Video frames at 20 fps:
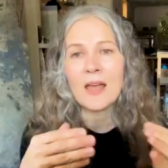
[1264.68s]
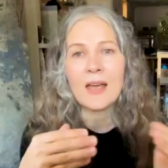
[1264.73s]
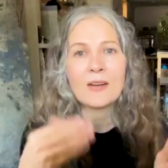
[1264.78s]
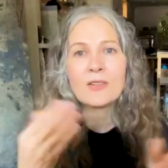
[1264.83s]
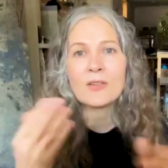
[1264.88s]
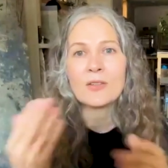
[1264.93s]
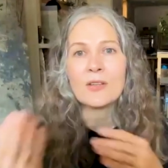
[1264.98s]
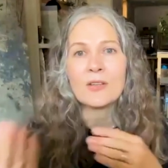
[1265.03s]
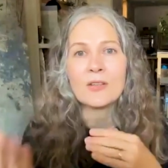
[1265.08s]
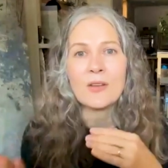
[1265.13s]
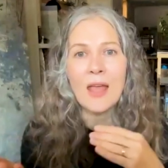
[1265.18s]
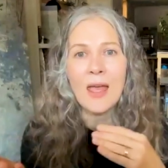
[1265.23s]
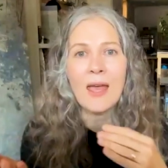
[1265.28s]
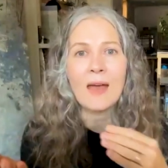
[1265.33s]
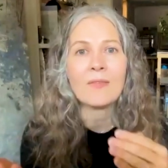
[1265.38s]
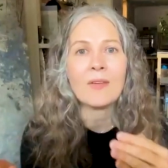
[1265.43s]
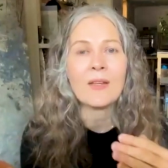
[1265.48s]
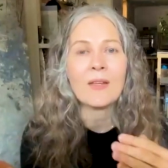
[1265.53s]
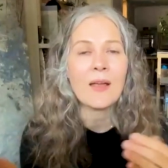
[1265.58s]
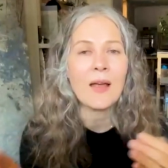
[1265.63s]
actually
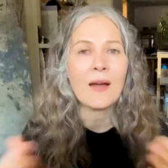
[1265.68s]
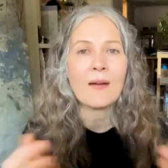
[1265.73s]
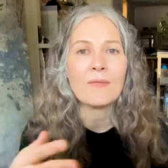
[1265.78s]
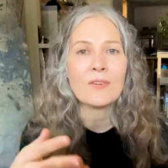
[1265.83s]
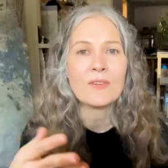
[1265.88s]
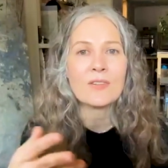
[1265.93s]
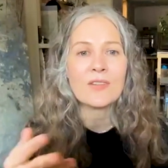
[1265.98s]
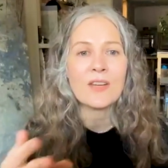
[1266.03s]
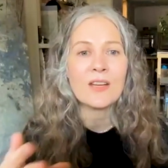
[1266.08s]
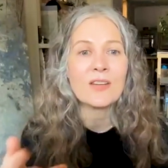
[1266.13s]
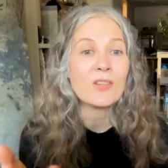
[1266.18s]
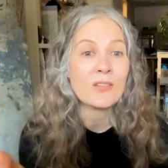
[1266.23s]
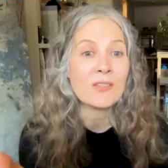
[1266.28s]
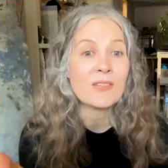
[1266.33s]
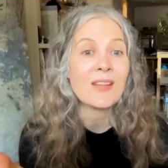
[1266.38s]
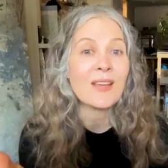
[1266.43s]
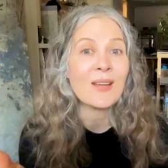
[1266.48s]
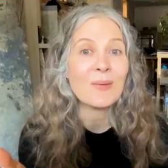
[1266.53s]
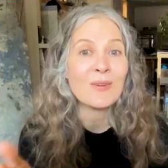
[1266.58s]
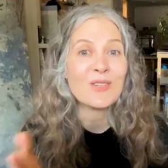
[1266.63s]
having
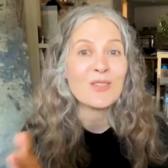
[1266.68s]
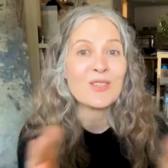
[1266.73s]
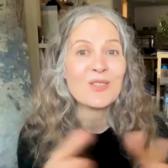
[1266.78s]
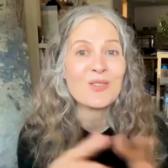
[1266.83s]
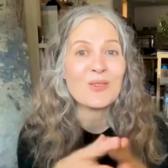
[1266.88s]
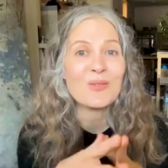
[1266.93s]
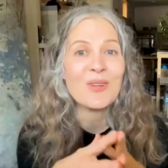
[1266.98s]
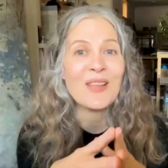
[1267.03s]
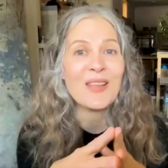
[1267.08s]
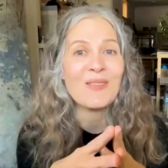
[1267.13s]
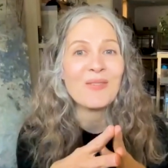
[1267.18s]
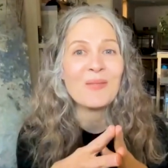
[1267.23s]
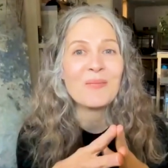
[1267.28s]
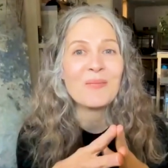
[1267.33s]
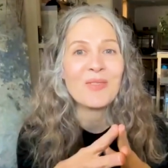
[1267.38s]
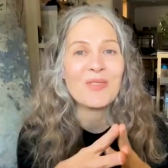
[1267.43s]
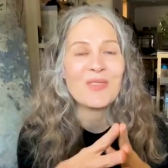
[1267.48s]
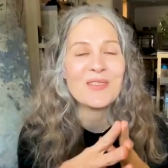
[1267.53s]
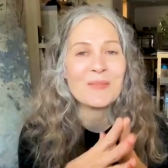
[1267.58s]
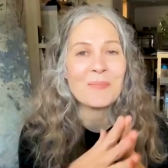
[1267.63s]
conversations like what you're doing, even
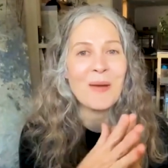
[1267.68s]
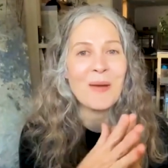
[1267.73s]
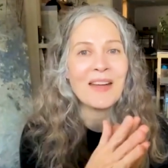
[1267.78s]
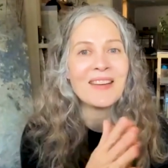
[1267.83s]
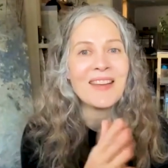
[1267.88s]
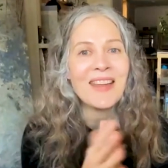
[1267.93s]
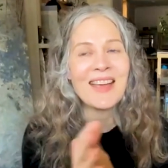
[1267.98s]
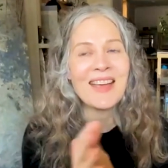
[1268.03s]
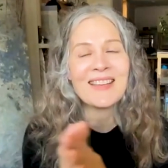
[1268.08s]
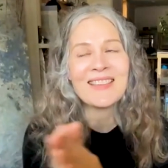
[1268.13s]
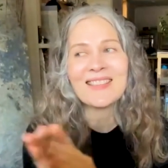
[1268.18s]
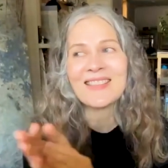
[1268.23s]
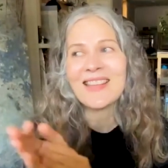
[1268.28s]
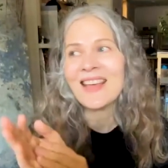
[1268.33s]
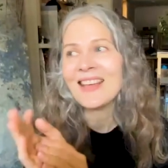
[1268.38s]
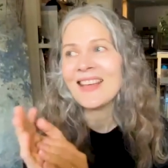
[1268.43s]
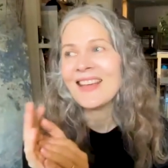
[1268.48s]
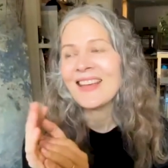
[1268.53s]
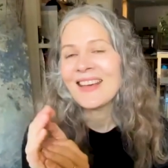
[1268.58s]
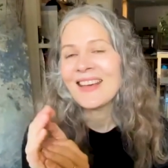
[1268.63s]
with these podcasts.
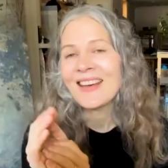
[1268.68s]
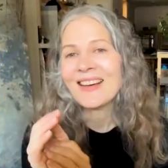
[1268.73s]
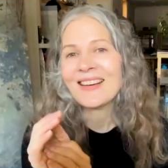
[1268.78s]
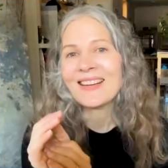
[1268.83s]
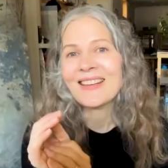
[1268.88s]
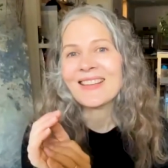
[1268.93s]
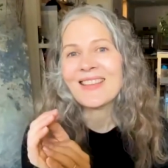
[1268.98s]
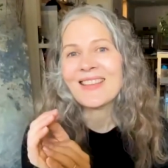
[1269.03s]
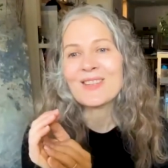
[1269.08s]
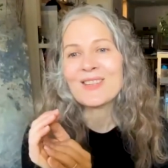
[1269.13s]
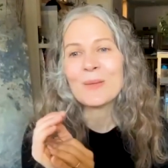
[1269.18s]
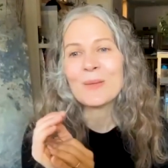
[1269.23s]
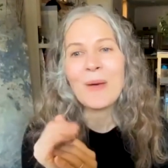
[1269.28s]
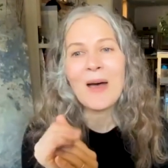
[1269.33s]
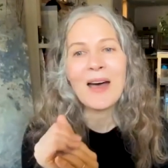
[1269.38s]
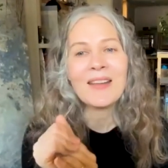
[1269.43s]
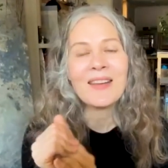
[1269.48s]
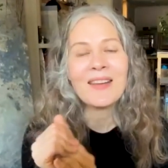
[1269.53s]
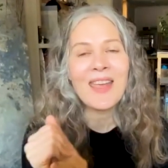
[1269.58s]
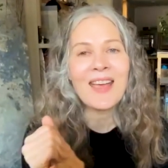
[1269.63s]
Uh, there's a
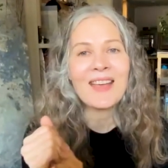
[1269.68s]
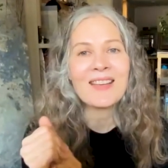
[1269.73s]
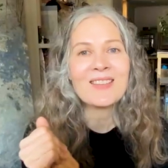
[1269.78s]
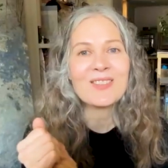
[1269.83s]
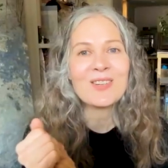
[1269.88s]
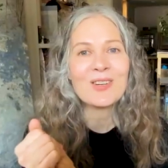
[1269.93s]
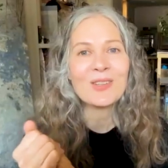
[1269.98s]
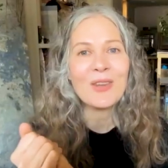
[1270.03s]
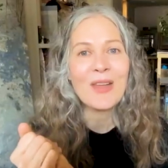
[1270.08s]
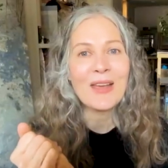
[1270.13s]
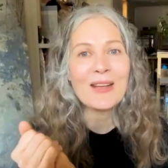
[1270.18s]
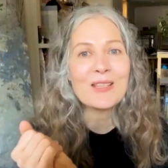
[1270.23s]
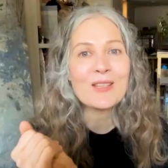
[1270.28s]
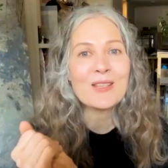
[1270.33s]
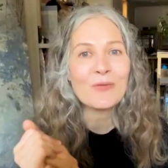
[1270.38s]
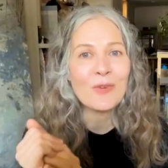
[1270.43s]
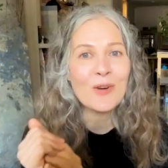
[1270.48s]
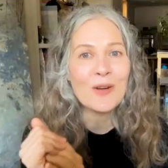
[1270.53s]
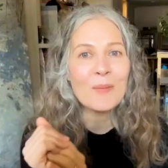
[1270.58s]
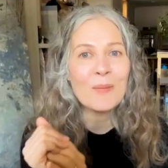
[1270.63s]
podcaster, Lex
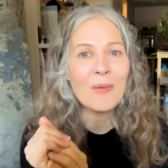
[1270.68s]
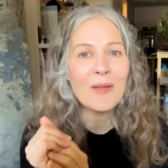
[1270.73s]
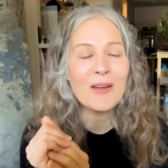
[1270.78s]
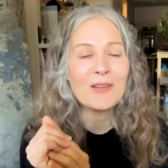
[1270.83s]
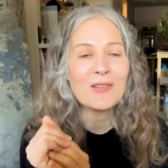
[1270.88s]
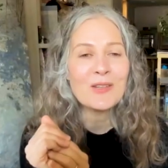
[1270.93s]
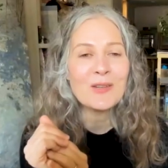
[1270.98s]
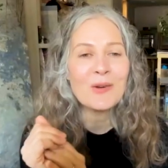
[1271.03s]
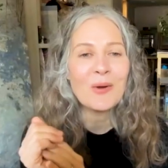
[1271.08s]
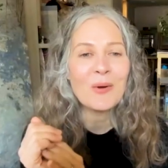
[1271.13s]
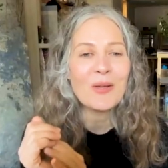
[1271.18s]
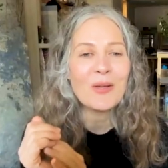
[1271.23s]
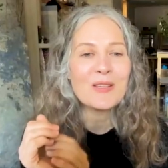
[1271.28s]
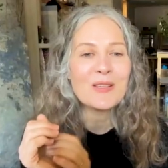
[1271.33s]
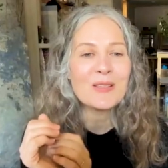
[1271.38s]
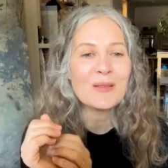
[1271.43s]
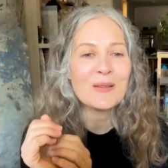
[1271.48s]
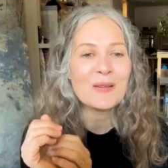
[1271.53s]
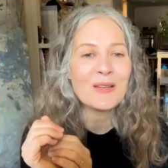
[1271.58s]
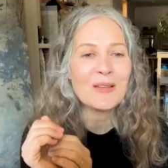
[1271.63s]
Fridman. Do you know
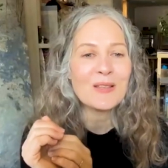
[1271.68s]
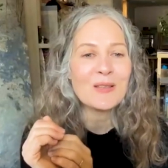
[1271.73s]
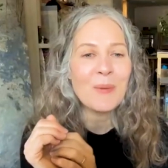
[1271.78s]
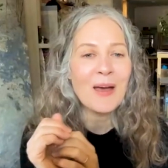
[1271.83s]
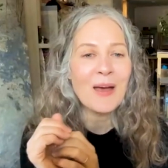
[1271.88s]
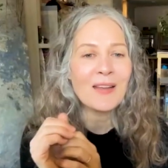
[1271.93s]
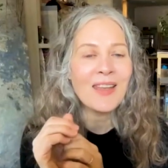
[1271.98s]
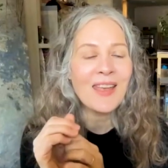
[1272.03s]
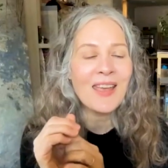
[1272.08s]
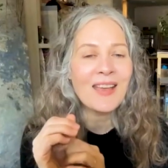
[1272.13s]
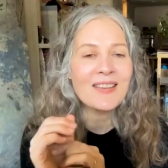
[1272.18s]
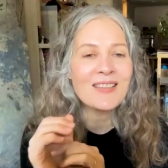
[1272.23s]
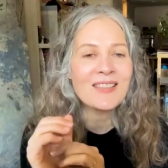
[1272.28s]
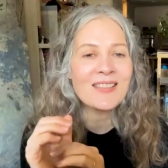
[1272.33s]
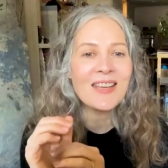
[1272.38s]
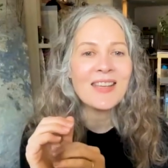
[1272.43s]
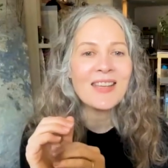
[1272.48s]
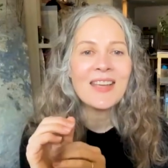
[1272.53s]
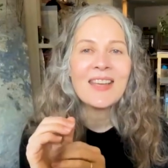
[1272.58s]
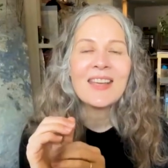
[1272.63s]
his his podcast?
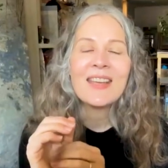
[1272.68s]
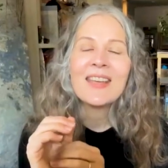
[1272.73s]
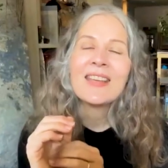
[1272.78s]
No,